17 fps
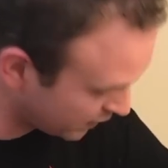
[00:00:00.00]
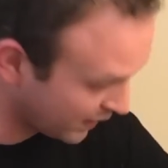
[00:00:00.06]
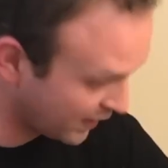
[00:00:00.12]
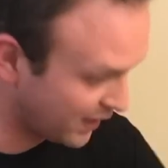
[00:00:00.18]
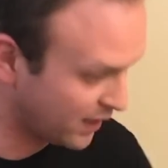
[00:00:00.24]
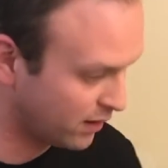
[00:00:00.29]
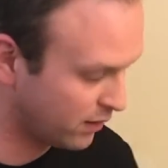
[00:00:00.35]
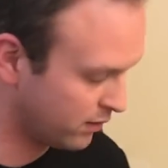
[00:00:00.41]

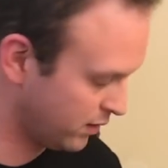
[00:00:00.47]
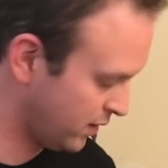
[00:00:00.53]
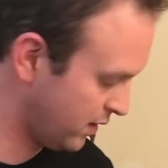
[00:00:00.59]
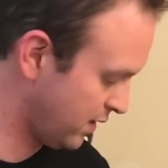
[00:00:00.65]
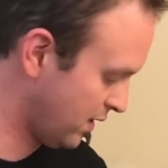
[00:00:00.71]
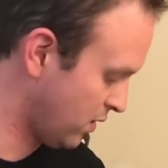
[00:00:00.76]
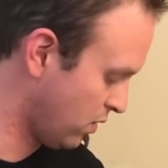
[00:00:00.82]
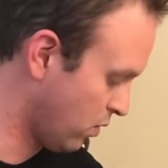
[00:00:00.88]
lid,
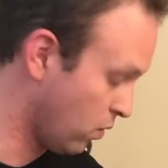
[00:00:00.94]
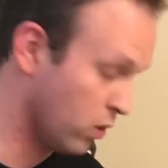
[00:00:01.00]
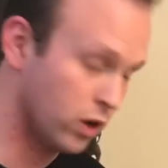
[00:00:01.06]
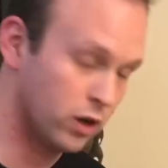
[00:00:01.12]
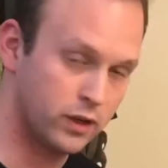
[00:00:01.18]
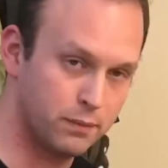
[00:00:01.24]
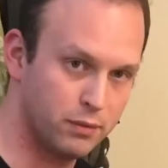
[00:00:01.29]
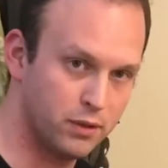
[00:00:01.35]

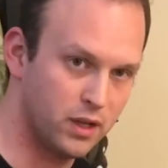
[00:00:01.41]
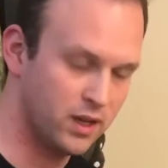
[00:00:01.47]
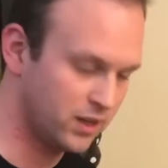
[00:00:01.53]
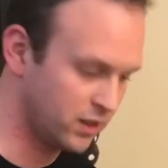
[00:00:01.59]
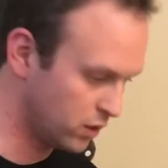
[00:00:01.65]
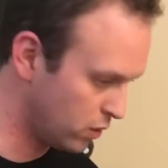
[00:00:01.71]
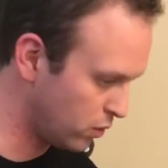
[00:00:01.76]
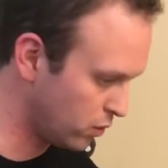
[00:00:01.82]
or to
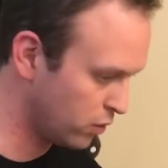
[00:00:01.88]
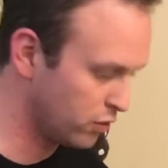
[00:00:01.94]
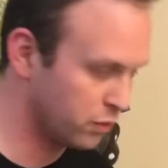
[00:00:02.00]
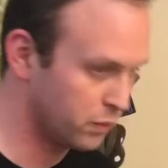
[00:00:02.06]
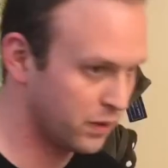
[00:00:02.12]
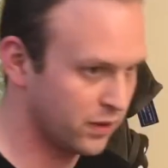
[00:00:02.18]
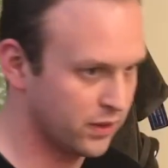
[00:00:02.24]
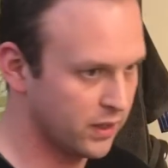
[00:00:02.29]
plug the
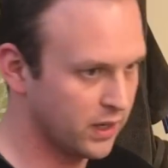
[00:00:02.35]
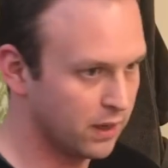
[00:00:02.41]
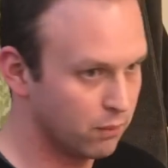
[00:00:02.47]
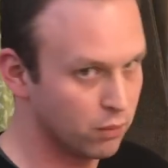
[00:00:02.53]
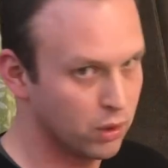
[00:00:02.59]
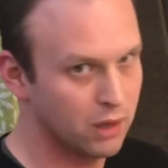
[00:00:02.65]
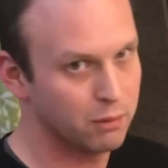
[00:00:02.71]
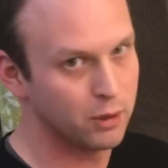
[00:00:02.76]
holes with
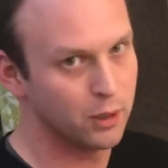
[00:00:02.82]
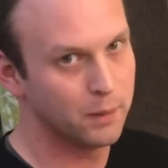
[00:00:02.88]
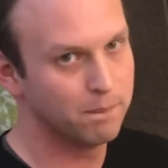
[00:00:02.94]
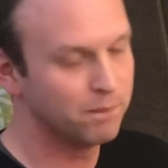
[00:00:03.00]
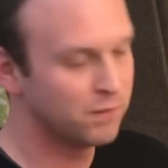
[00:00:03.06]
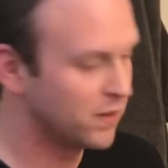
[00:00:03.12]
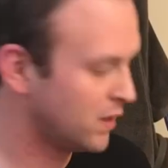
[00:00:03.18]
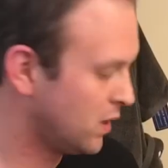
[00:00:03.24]
rubber,
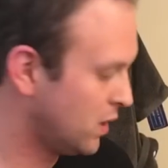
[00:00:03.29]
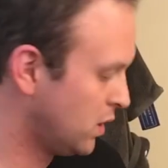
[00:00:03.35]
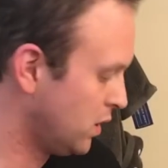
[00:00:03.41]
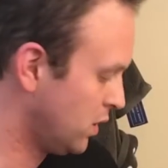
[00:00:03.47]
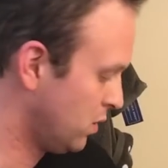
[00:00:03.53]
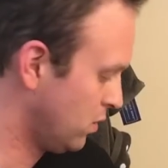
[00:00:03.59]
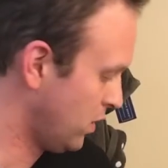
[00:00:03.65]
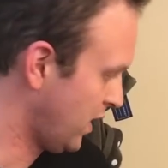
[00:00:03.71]

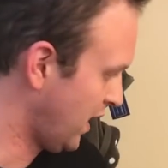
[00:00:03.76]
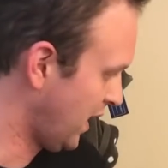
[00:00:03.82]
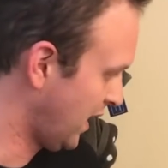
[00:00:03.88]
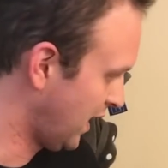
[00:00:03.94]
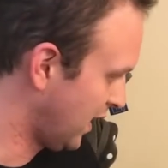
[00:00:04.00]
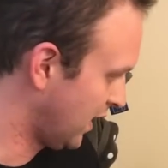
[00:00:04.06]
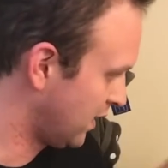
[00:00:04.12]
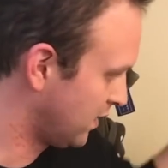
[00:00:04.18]

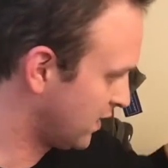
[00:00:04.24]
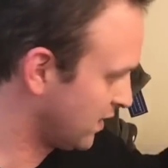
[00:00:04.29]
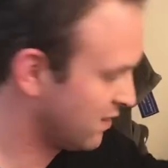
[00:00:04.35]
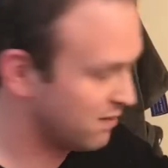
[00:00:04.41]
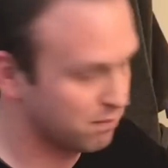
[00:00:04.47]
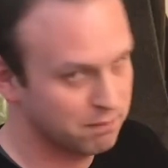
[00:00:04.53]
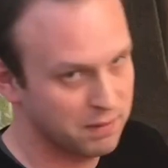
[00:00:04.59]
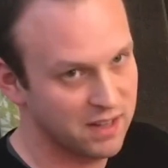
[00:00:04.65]
and
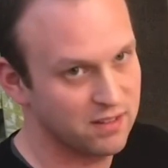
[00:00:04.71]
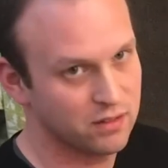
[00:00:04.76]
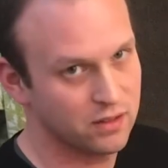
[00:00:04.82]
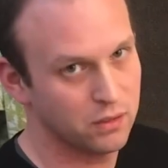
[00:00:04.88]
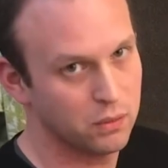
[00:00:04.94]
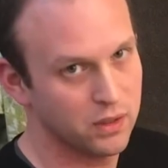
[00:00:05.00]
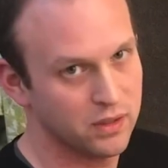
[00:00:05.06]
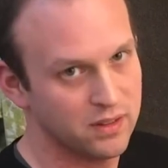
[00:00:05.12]
can
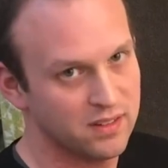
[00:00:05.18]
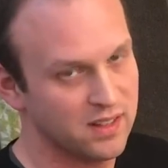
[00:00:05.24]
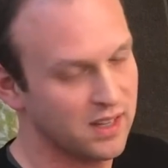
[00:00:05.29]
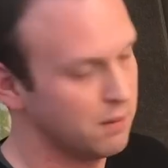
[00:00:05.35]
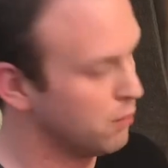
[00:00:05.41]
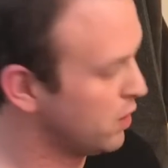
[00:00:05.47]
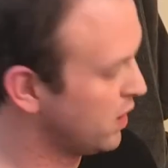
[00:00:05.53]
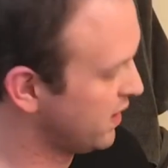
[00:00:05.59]
basically run the
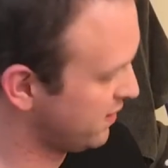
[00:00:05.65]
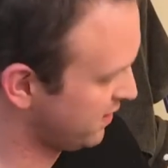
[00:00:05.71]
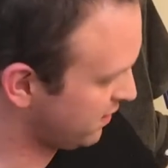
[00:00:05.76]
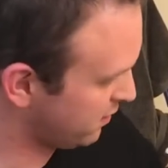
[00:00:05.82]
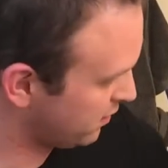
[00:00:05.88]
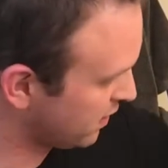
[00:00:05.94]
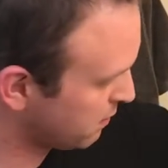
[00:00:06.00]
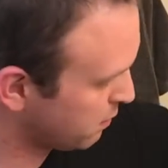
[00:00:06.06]
same
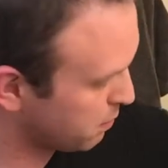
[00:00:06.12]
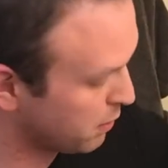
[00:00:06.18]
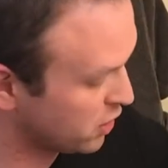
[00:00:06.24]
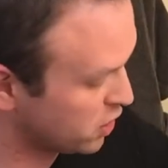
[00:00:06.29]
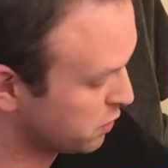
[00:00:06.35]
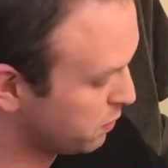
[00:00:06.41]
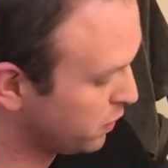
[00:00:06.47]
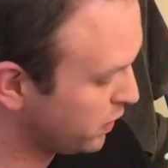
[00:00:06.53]
process. Dump a
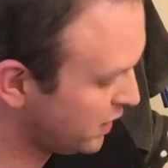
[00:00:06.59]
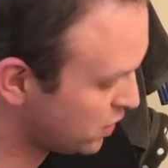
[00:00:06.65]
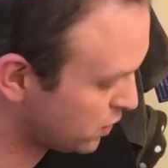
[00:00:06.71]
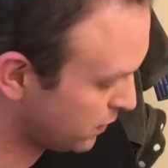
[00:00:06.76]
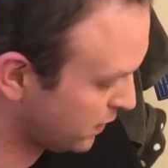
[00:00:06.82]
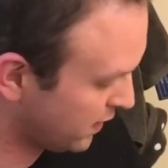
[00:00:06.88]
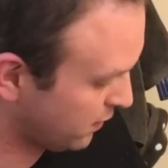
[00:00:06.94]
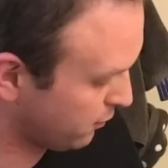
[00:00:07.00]
bunch of
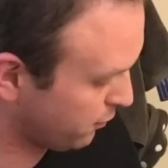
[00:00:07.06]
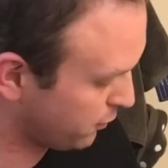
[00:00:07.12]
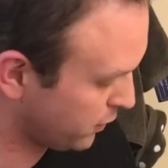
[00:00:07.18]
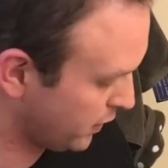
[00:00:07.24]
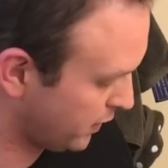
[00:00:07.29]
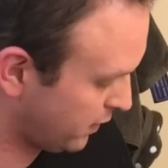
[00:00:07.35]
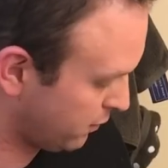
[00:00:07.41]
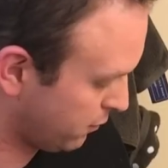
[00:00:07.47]
bleach and
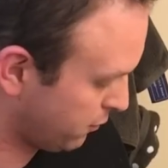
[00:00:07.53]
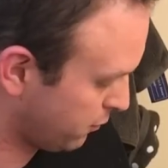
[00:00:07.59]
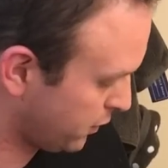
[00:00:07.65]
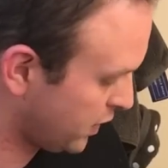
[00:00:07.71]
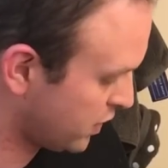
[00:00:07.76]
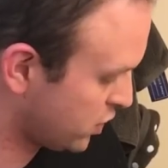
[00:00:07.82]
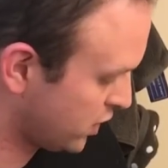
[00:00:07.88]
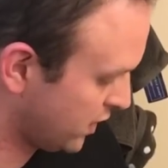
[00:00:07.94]

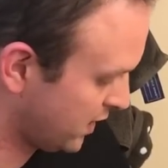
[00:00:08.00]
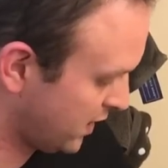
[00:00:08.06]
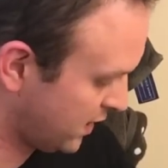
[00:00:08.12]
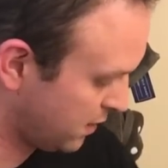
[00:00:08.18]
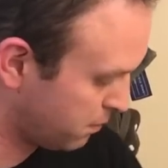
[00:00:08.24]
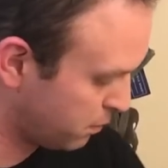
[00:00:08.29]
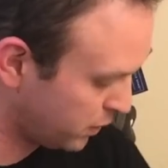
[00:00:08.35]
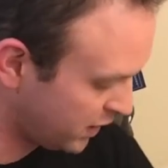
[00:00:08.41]
flush it,
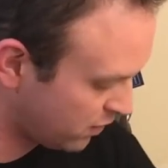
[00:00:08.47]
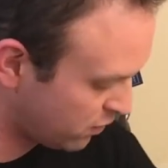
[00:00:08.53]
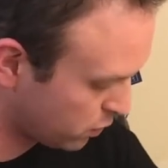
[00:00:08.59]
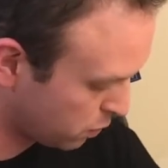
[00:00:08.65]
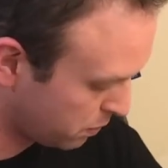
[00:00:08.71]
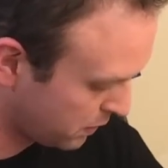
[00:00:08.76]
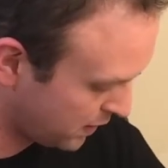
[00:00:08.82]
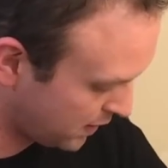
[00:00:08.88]
and the bleach
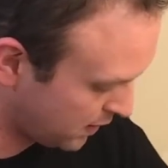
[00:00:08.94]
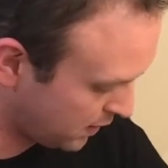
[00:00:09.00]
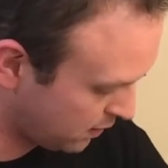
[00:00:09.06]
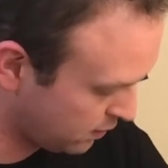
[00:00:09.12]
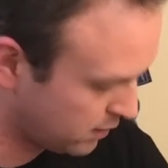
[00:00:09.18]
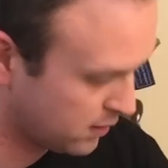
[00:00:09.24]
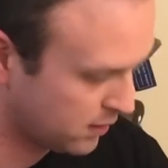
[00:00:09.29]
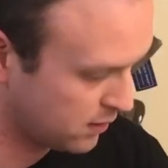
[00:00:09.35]
will be